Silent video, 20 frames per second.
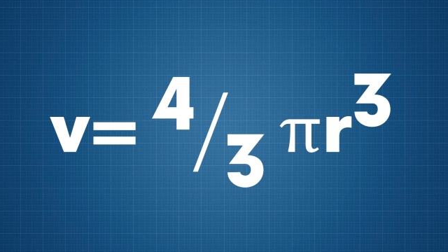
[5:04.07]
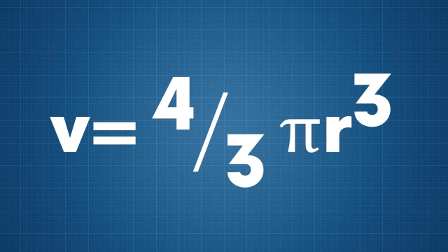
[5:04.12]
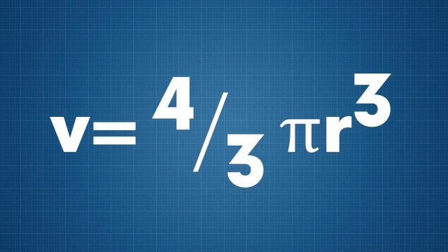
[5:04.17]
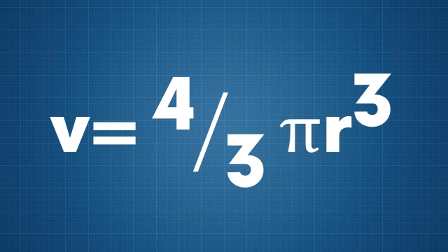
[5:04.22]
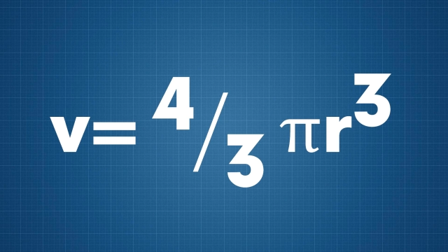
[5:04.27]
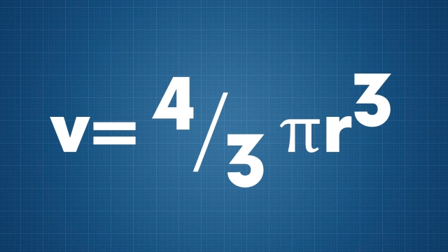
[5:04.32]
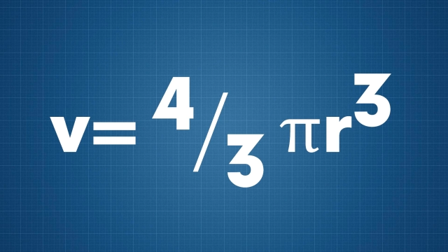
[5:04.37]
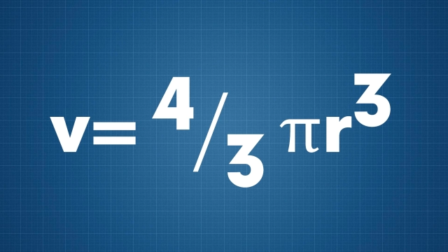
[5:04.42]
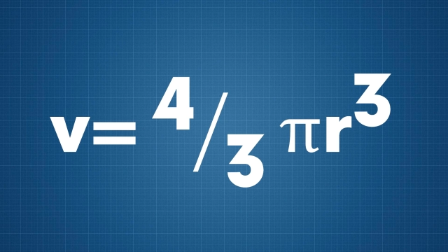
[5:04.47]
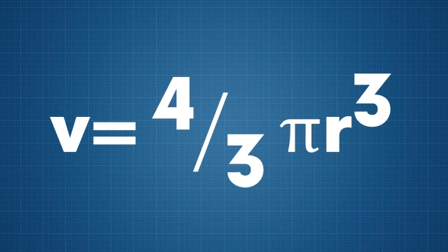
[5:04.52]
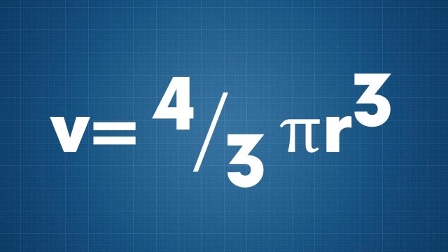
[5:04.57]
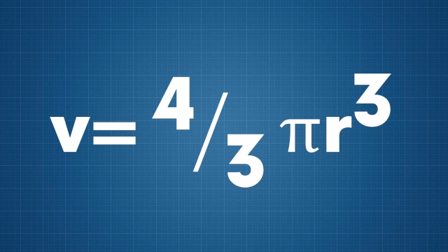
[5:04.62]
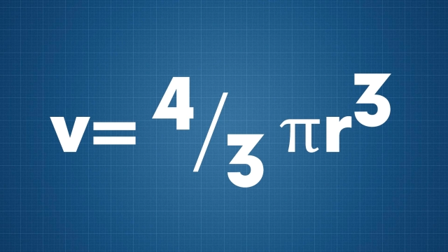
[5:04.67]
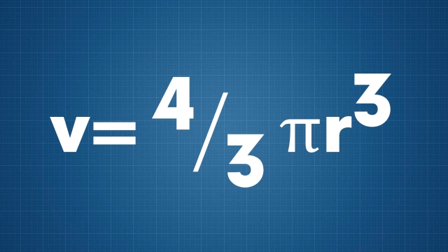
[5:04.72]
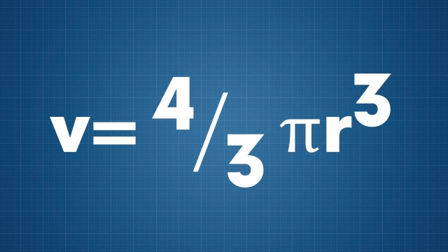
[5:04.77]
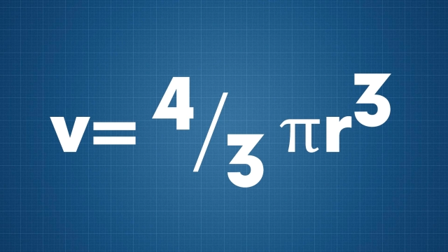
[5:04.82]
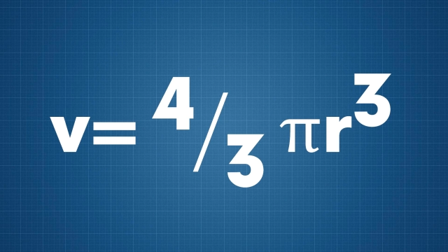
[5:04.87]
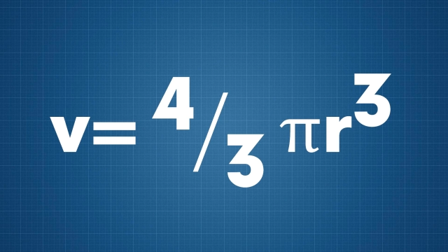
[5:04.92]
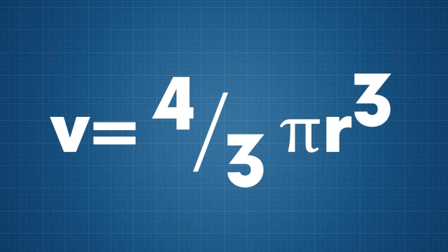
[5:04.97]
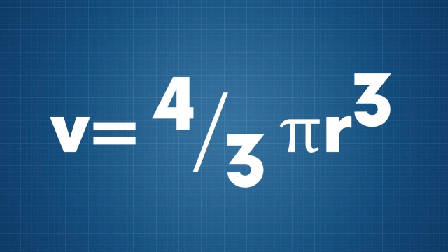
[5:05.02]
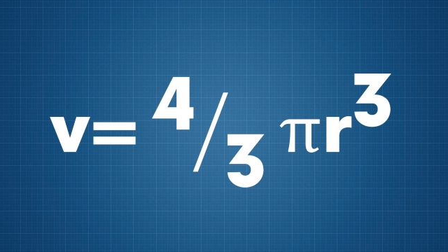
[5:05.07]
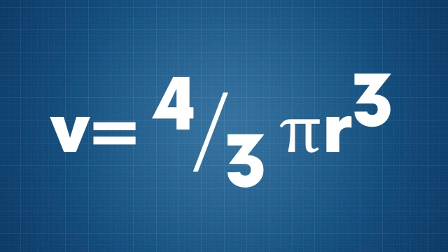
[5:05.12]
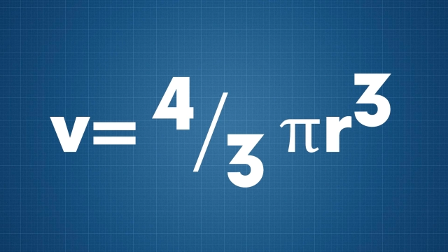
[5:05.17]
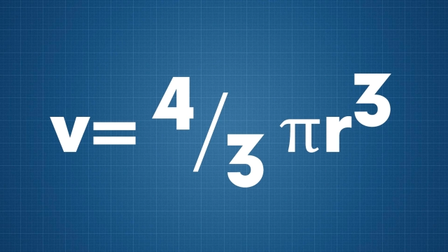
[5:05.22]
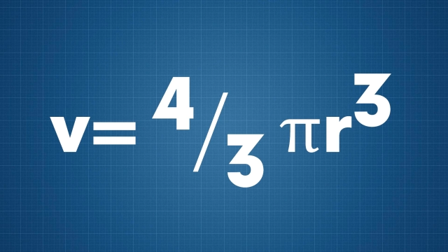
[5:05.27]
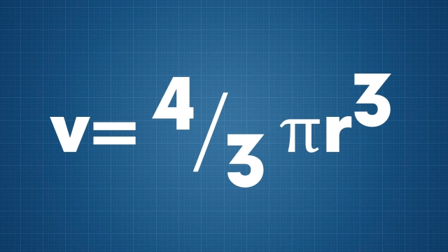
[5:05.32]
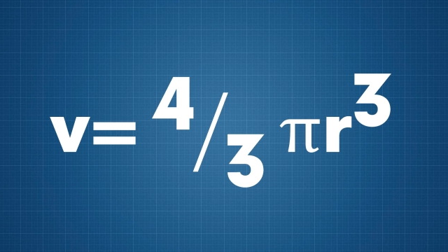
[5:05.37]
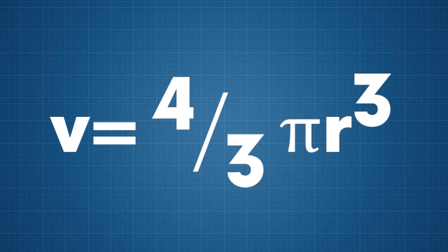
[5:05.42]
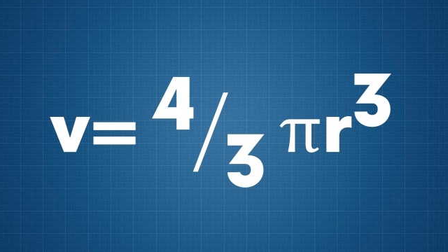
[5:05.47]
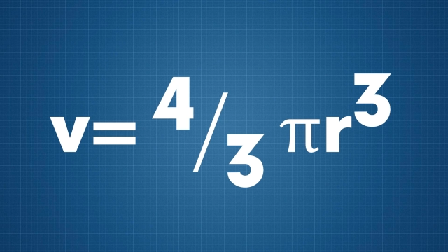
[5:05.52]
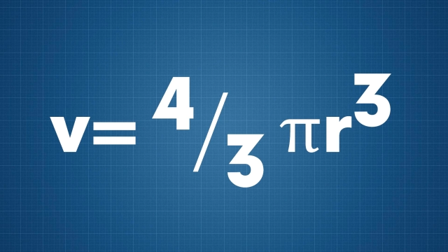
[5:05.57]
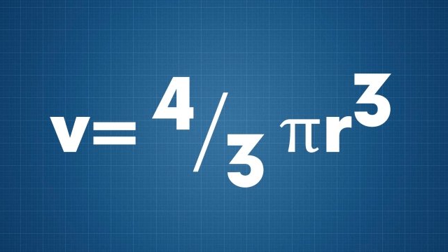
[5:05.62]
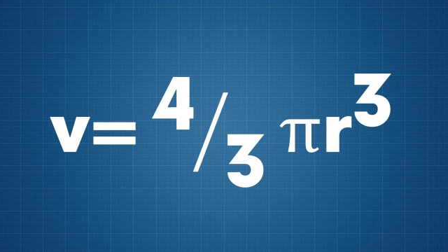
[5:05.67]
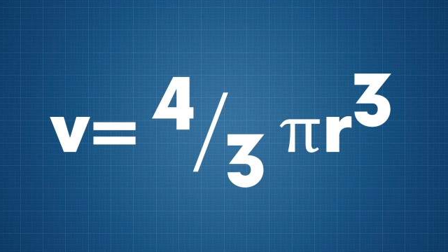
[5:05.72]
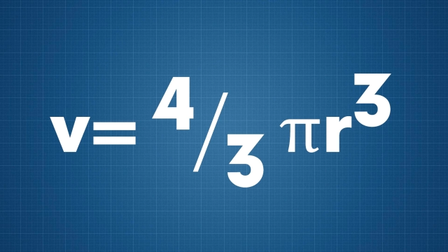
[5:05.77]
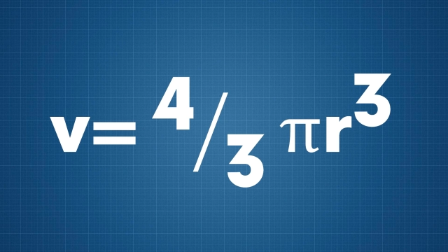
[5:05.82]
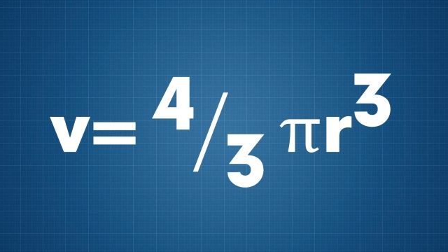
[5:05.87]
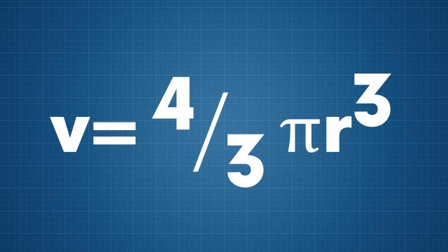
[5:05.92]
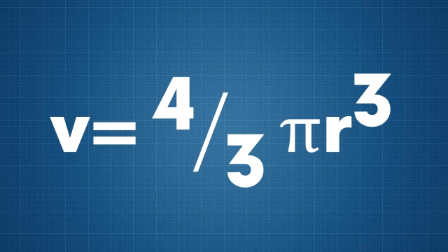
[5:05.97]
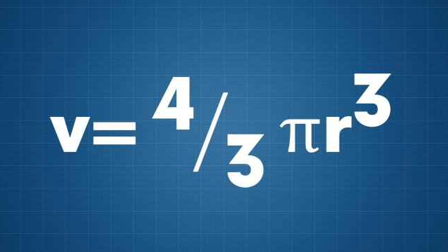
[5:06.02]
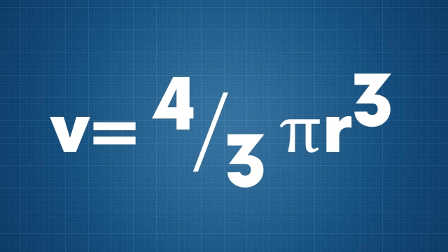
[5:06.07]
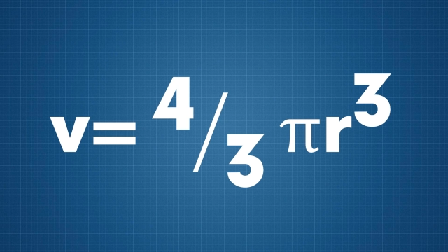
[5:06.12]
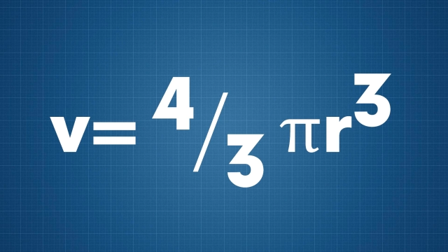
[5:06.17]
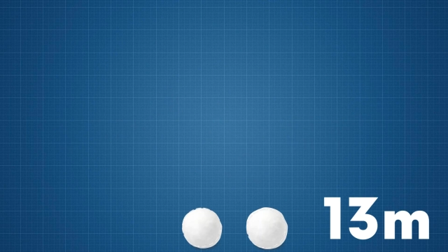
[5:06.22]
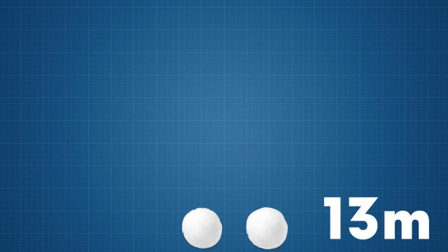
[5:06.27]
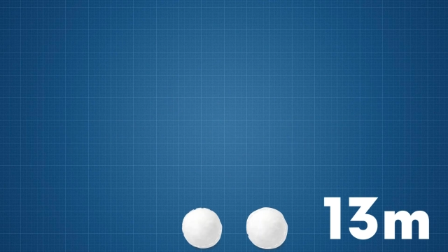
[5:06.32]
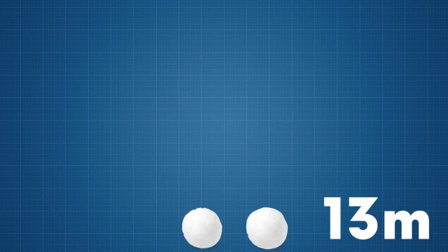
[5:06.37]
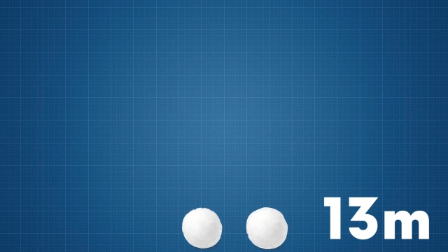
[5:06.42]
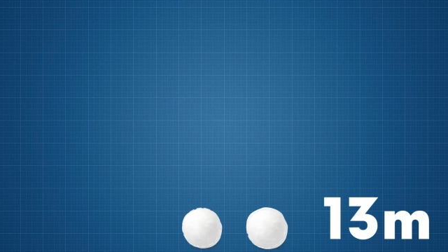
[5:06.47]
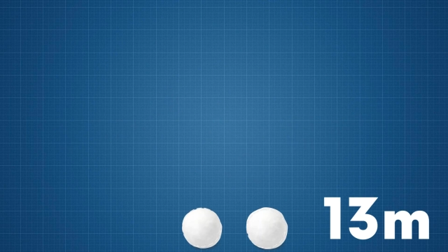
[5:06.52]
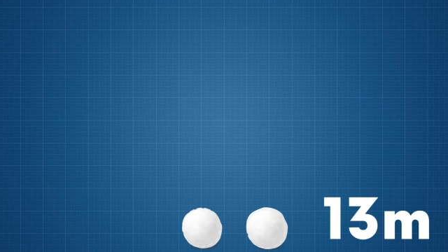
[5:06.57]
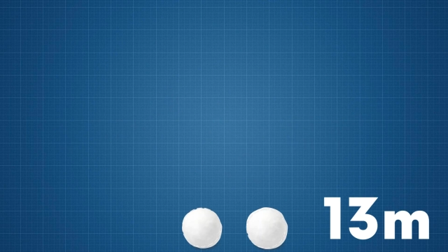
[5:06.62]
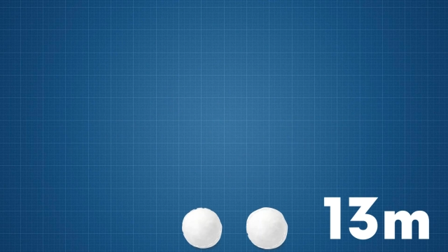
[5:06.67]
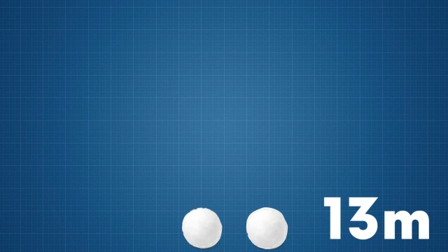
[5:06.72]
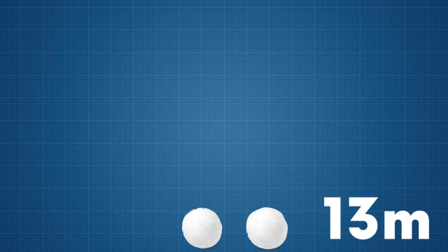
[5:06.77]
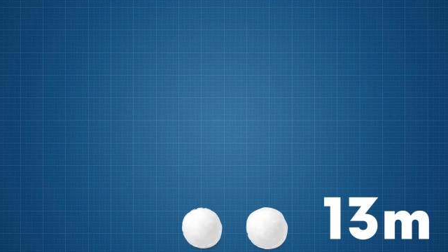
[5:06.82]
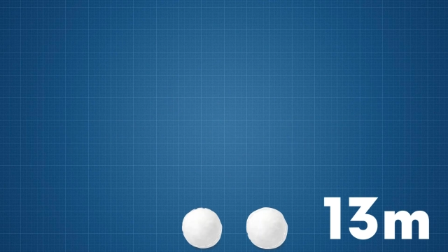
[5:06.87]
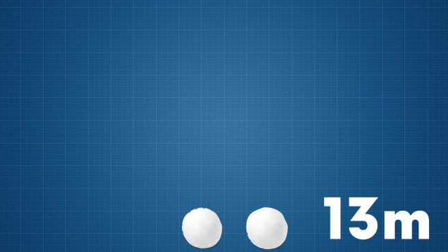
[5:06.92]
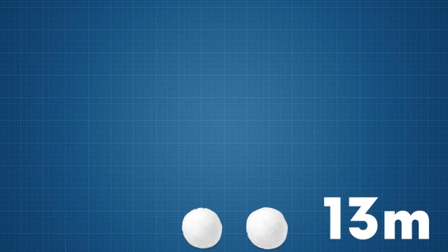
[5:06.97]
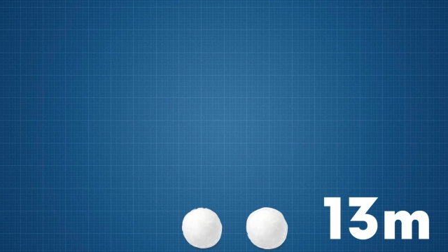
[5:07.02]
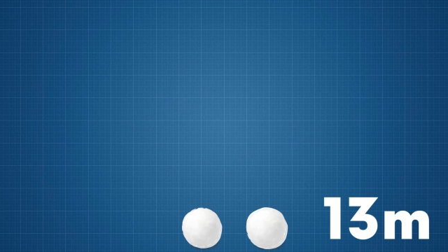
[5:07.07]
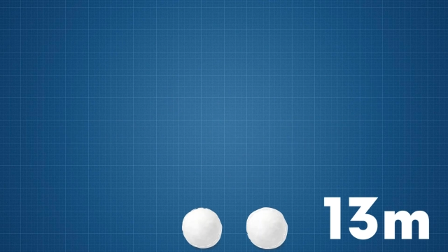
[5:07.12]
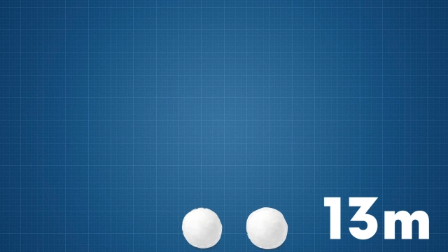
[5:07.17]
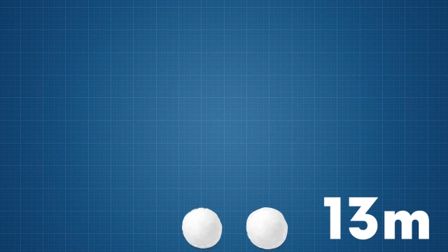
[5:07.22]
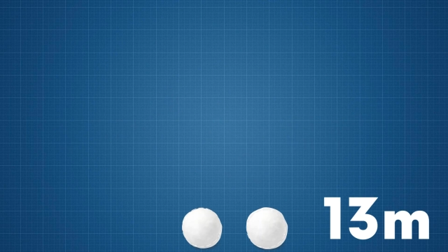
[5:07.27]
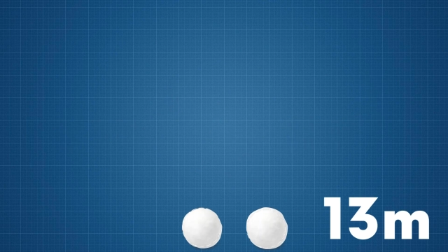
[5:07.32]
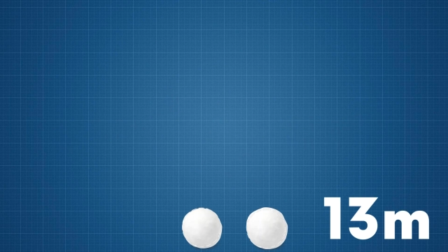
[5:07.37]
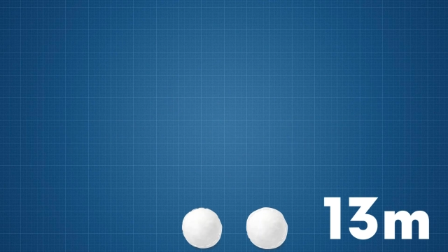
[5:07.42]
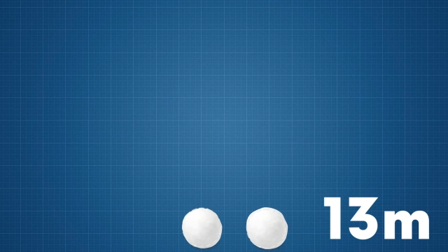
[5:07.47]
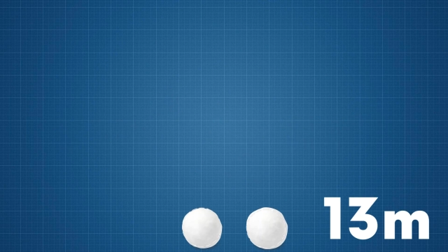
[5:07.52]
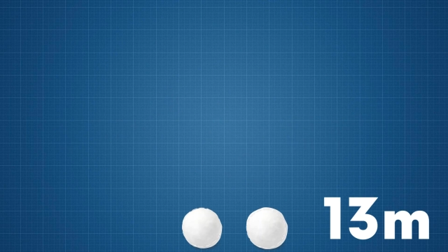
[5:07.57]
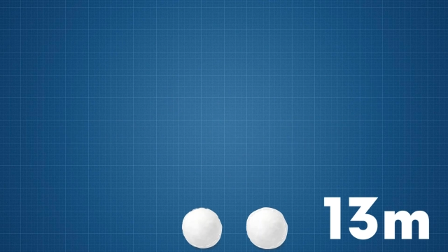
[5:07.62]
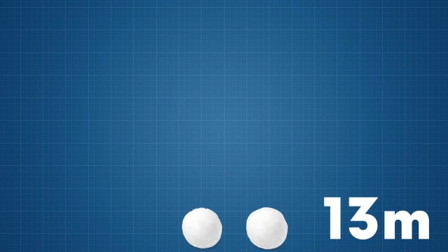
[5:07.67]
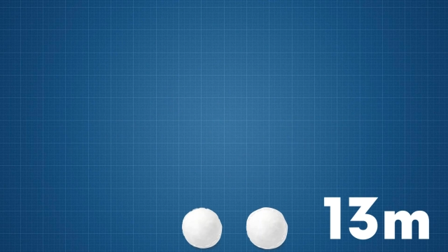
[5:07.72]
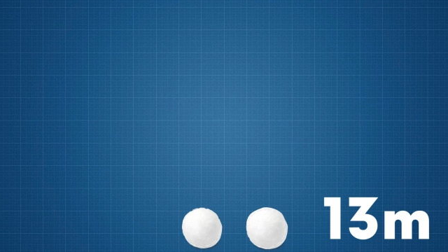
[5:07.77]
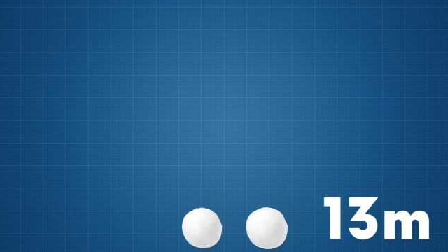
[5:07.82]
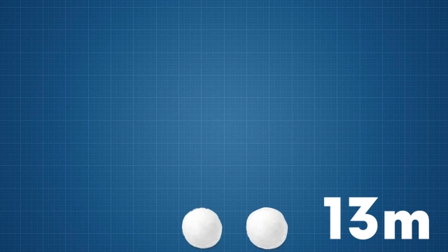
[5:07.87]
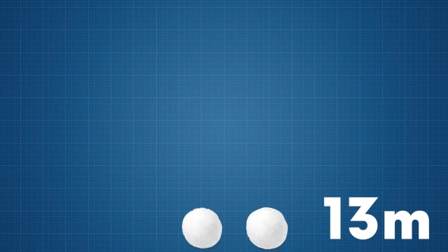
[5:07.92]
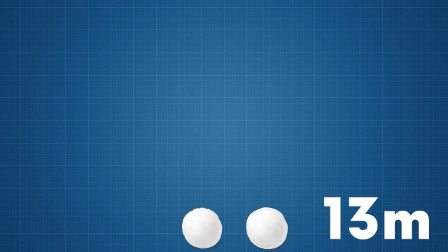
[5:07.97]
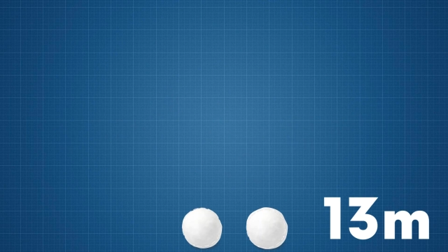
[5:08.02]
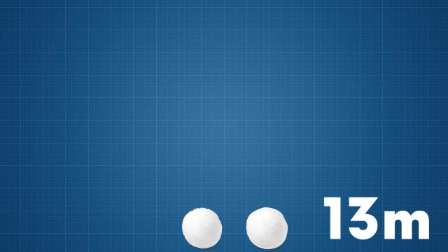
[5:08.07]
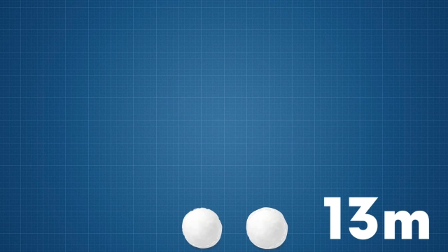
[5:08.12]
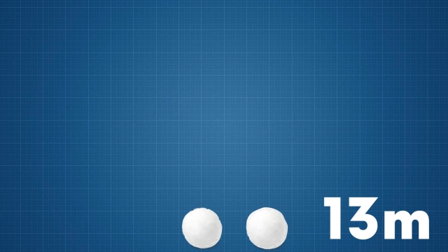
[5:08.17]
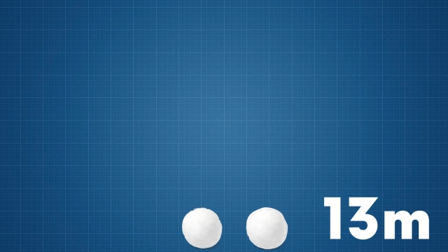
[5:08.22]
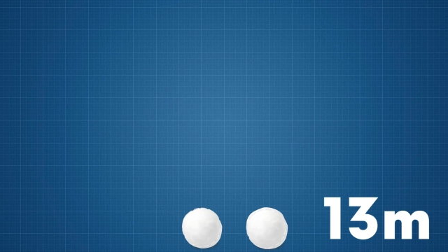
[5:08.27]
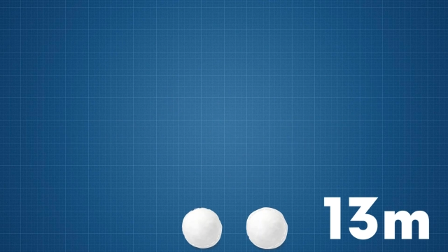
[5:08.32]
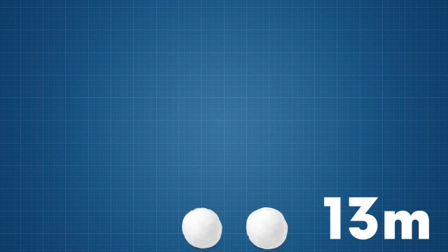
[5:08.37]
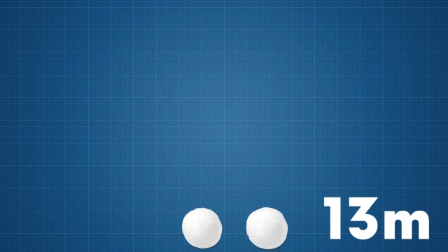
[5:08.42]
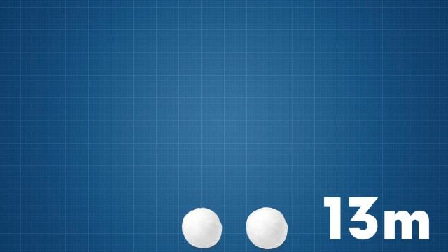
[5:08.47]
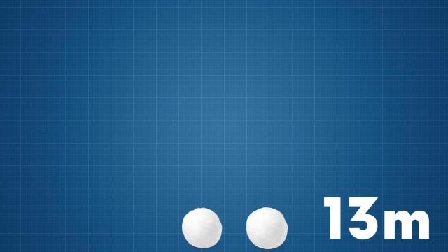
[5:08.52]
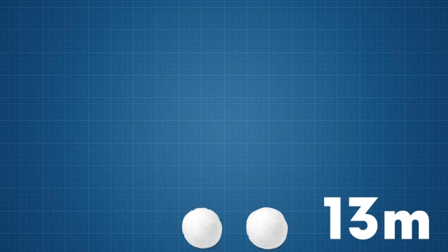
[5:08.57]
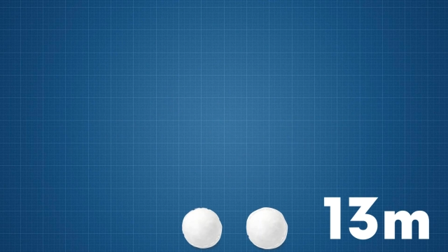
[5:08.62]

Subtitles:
No face is visible, so there are no lips to read.